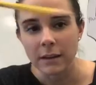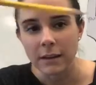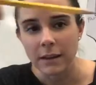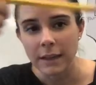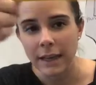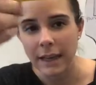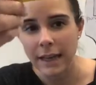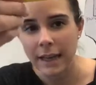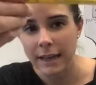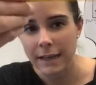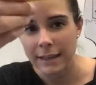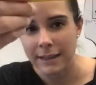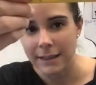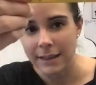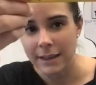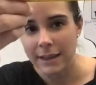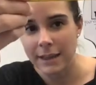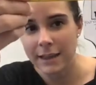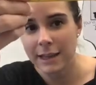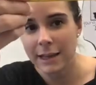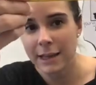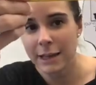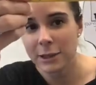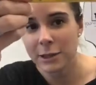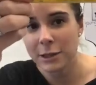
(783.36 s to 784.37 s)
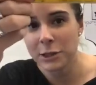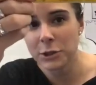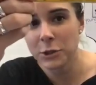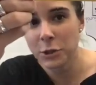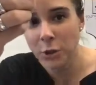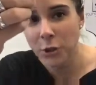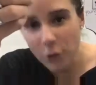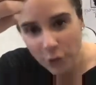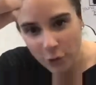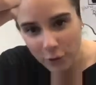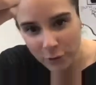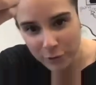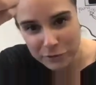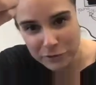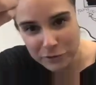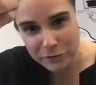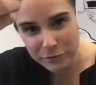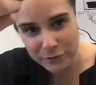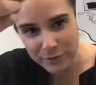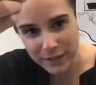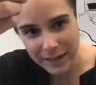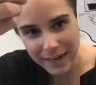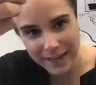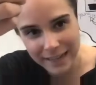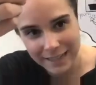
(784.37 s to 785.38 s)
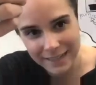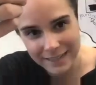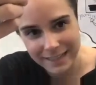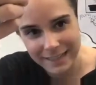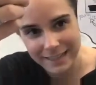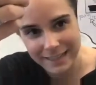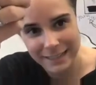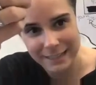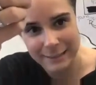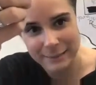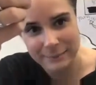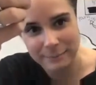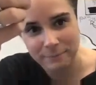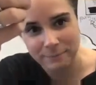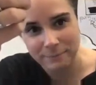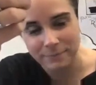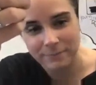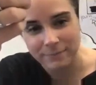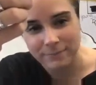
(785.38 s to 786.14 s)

Okay, the adult reindeer